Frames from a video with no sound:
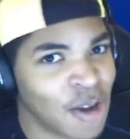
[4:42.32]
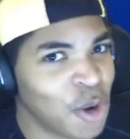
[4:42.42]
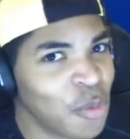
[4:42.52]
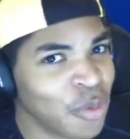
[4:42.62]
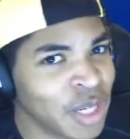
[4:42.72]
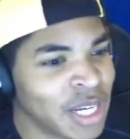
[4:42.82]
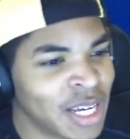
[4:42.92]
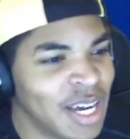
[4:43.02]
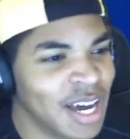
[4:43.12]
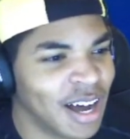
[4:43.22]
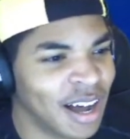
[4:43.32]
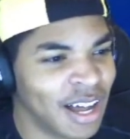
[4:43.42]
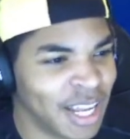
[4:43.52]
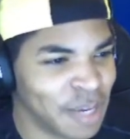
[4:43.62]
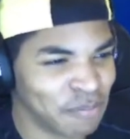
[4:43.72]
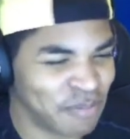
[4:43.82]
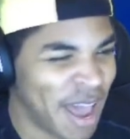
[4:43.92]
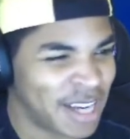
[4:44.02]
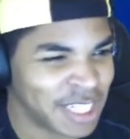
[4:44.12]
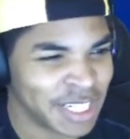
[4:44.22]
really like
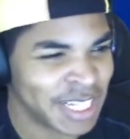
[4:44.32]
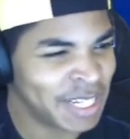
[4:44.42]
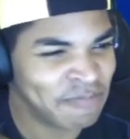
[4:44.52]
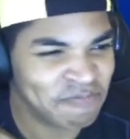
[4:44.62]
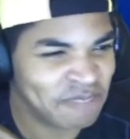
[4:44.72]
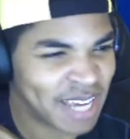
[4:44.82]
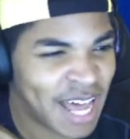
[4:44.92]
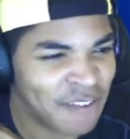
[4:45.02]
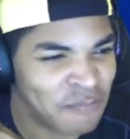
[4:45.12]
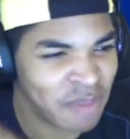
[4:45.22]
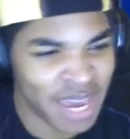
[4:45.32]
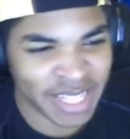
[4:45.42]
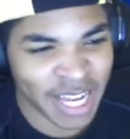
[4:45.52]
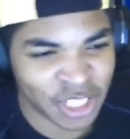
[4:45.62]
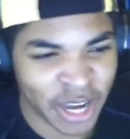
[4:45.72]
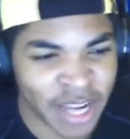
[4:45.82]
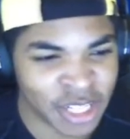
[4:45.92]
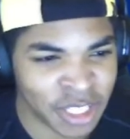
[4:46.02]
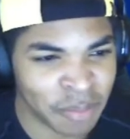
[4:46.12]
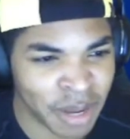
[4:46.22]
actually kind of made that change in the
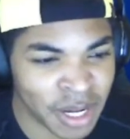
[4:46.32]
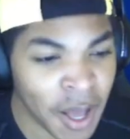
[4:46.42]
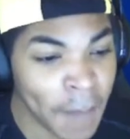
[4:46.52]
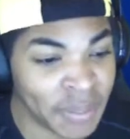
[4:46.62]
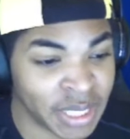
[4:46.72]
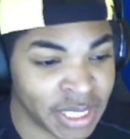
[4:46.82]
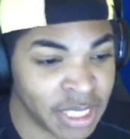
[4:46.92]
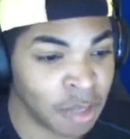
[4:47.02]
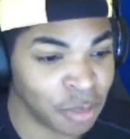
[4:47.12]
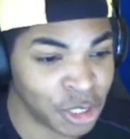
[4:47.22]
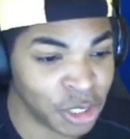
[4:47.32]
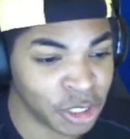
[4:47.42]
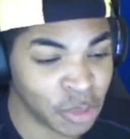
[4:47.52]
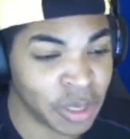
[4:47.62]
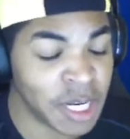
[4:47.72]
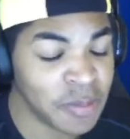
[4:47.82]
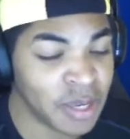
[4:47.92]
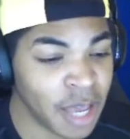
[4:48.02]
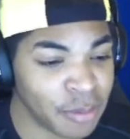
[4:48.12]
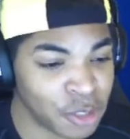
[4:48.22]
meta, but they did double shield, so we're going to be
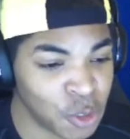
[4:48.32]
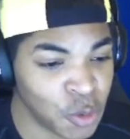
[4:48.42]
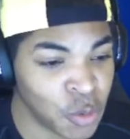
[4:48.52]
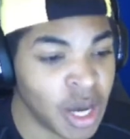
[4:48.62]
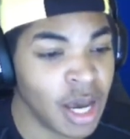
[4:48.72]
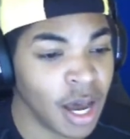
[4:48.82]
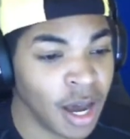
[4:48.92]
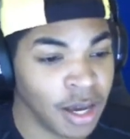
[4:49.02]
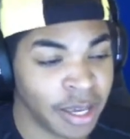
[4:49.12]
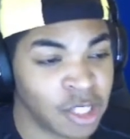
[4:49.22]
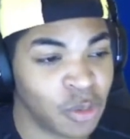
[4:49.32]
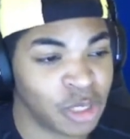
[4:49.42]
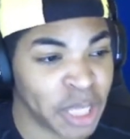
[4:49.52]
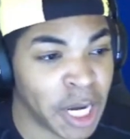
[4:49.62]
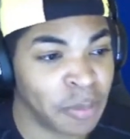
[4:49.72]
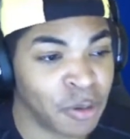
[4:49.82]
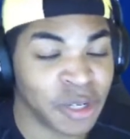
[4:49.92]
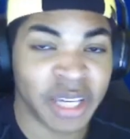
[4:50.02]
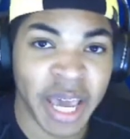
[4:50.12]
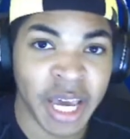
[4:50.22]
able to get to a Shadow Bone to
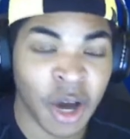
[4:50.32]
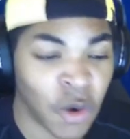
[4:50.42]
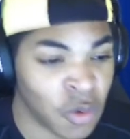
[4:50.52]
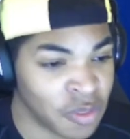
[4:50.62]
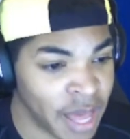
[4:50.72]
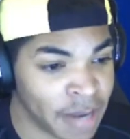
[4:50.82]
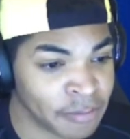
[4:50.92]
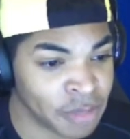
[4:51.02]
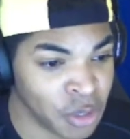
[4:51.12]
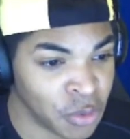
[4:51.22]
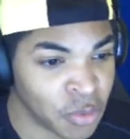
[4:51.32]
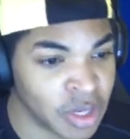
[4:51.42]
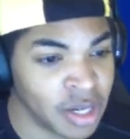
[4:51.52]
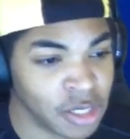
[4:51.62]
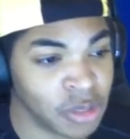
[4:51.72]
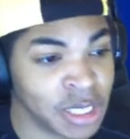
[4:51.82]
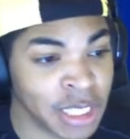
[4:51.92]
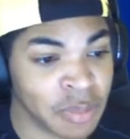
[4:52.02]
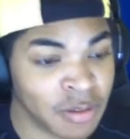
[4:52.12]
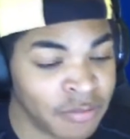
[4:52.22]
KO that Mew. So this is going
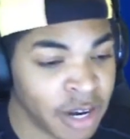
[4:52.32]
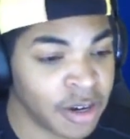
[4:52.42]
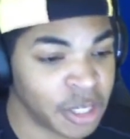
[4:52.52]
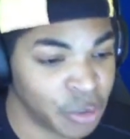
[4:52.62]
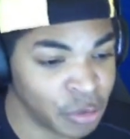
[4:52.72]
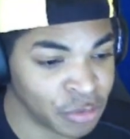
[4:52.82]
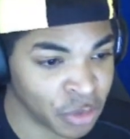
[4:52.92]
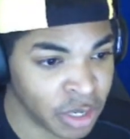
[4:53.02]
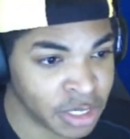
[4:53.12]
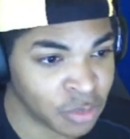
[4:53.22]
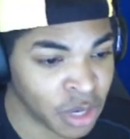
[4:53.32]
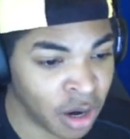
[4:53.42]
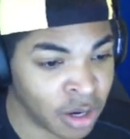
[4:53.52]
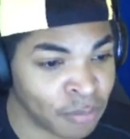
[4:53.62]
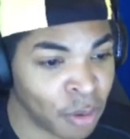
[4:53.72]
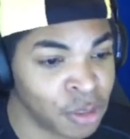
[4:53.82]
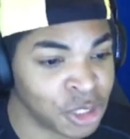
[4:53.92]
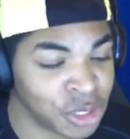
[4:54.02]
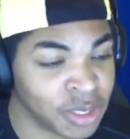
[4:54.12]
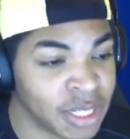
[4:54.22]
to be very huge for us. We are both
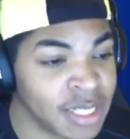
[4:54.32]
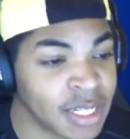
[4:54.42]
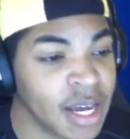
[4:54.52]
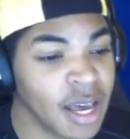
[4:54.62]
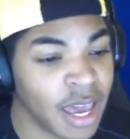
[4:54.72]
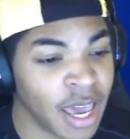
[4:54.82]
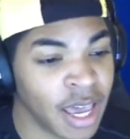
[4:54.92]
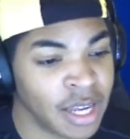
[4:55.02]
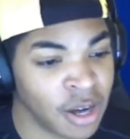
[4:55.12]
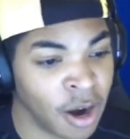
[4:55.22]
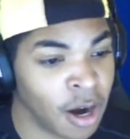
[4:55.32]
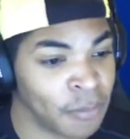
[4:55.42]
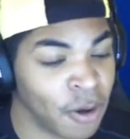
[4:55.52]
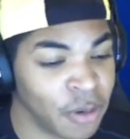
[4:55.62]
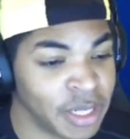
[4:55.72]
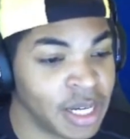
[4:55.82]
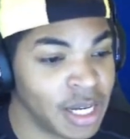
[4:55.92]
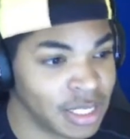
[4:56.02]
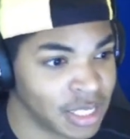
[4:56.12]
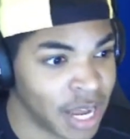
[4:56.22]
shieldless, and our opponent
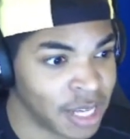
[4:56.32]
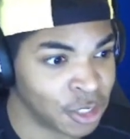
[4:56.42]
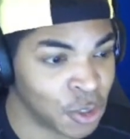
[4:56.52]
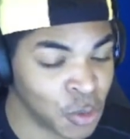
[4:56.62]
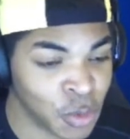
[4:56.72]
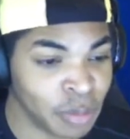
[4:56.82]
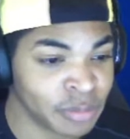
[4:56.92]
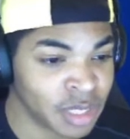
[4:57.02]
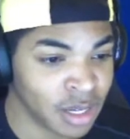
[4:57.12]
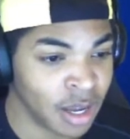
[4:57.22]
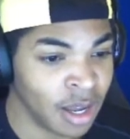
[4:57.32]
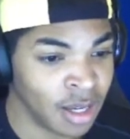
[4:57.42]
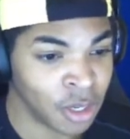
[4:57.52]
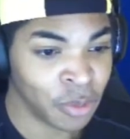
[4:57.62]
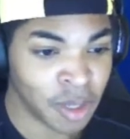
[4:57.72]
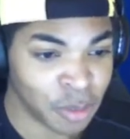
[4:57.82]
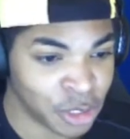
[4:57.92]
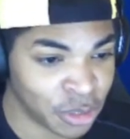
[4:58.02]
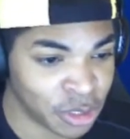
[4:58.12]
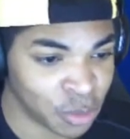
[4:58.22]
decided to go double shield
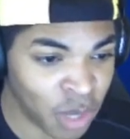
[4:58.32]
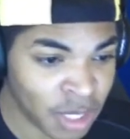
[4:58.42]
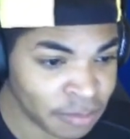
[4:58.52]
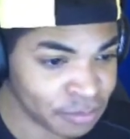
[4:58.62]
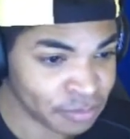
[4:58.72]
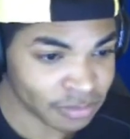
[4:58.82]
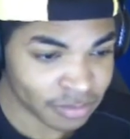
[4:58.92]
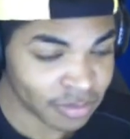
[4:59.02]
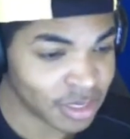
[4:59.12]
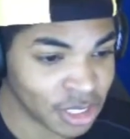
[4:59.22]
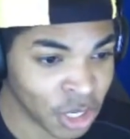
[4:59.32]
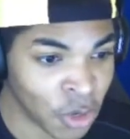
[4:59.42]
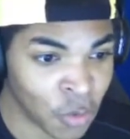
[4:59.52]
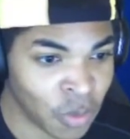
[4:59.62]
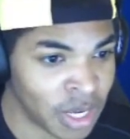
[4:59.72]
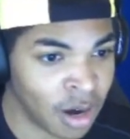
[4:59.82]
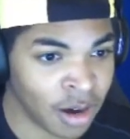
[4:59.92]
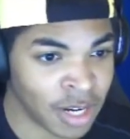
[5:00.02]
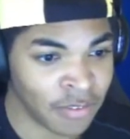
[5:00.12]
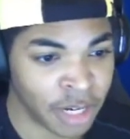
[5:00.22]
as well. so we are in a
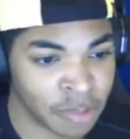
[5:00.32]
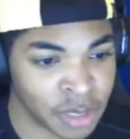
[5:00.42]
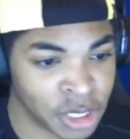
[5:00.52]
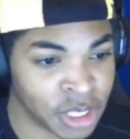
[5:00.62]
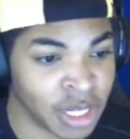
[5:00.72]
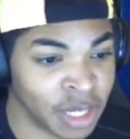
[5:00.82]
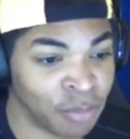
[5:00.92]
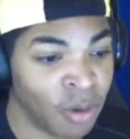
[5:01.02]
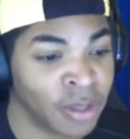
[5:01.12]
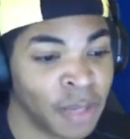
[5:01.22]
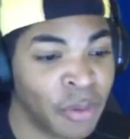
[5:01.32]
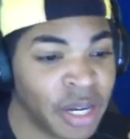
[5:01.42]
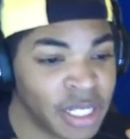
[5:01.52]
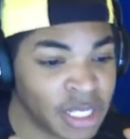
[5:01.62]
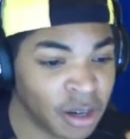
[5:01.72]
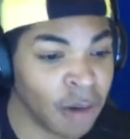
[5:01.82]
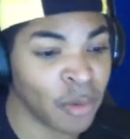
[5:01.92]
very good position. They bring in Skarmory,